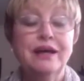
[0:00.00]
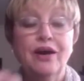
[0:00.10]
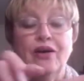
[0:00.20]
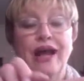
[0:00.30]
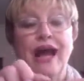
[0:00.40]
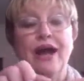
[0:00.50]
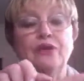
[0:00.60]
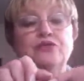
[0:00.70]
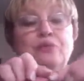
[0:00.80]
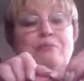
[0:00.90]
on
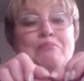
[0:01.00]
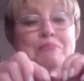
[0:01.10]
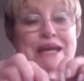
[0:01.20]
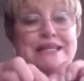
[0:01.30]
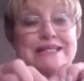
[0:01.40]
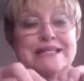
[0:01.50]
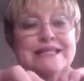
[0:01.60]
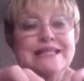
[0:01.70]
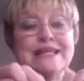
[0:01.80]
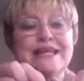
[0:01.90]
how to
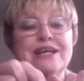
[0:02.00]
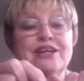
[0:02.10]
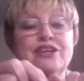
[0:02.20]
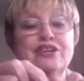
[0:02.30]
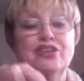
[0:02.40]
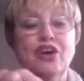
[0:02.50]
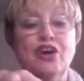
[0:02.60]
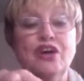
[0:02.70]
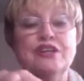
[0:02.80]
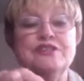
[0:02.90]
mix
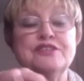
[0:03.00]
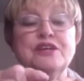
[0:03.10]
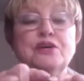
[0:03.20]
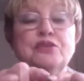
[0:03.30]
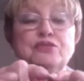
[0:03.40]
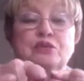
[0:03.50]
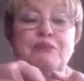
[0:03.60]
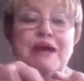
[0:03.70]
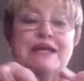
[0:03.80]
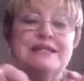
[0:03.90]
yarns to
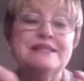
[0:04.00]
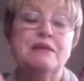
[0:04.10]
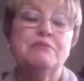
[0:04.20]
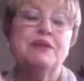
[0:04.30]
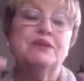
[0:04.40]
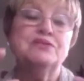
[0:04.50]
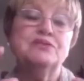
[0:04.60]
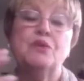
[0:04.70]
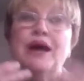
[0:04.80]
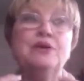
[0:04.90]
make something.
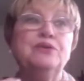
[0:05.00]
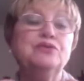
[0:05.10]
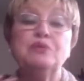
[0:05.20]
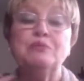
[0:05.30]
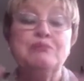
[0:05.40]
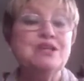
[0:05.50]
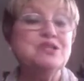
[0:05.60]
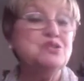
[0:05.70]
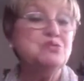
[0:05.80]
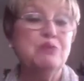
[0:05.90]
So I used to
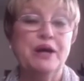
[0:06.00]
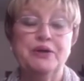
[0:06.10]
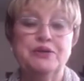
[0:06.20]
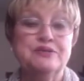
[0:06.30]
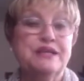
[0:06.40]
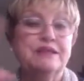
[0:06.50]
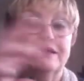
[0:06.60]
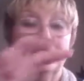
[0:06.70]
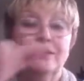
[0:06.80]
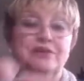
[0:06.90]
make sweaters
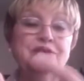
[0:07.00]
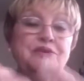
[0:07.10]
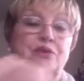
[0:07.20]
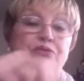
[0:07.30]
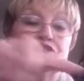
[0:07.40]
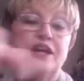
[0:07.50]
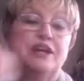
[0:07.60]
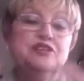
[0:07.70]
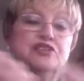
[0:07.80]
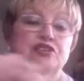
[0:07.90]
and
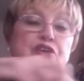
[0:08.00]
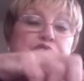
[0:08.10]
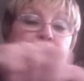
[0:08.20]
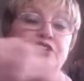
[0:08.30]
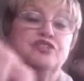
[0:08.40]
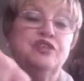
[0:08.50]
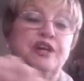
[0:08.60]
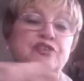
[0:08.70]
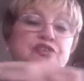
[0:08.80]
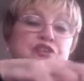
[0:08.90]
change
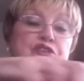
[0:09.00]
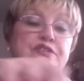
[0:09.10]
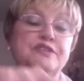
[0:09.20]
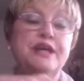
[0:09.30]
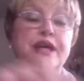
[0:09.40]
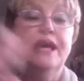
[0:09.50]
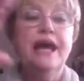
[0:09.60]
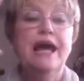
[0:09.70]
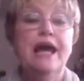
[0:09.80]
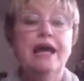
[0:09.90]
yarns,
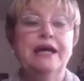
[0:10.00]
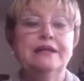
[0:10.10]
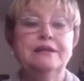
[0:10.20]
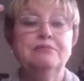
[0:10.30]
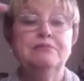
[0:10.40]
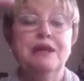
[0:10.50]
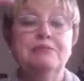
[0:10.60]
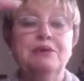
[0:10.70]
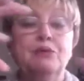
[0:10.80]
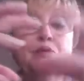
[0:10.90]
and maybe